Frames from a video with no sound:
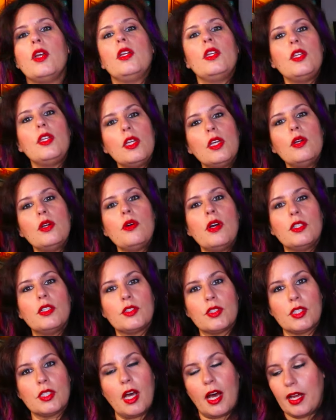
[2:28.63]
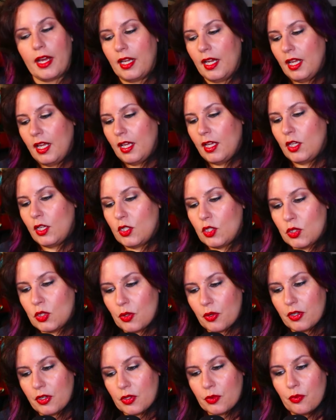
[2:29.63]
You saw it. His
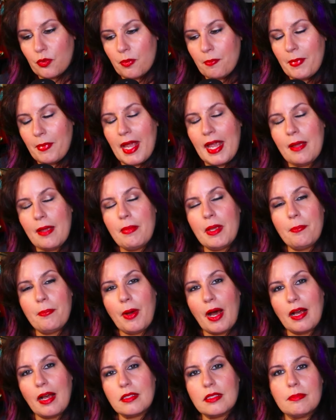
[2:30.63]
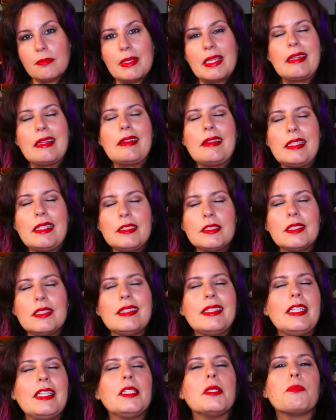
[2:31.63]
shorts were maybe possibly a
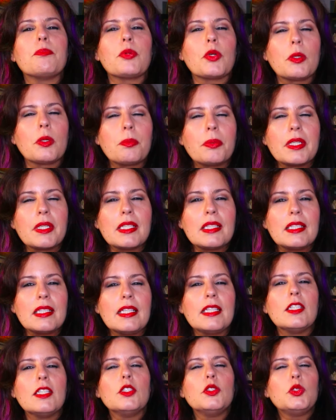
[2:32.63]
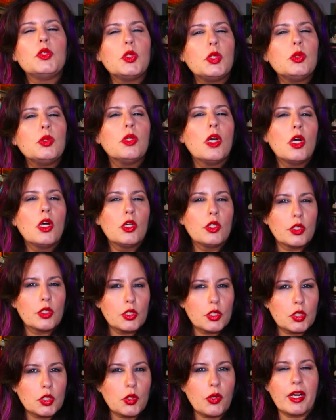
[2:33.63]
little inappropriately too
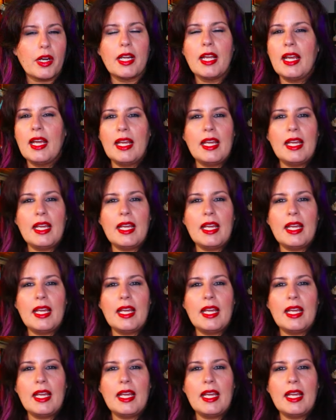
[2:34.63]
short.